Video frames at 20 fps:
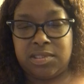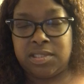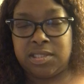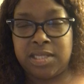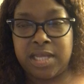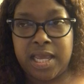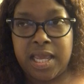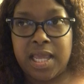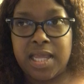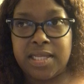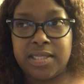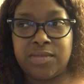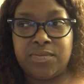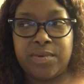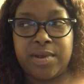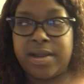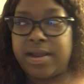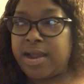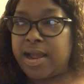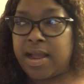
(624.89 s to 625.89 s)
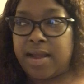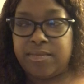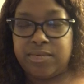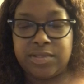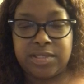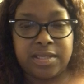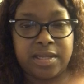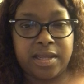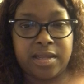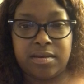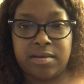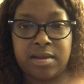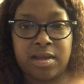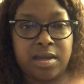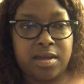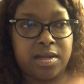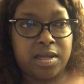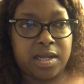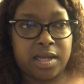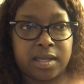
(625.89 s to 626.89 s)
days where I was like,
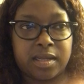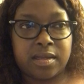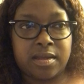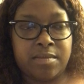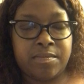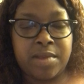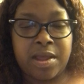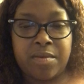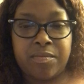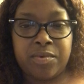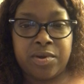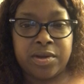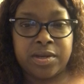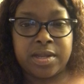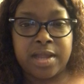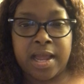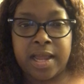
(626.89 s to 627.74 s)
nah, I'm not work.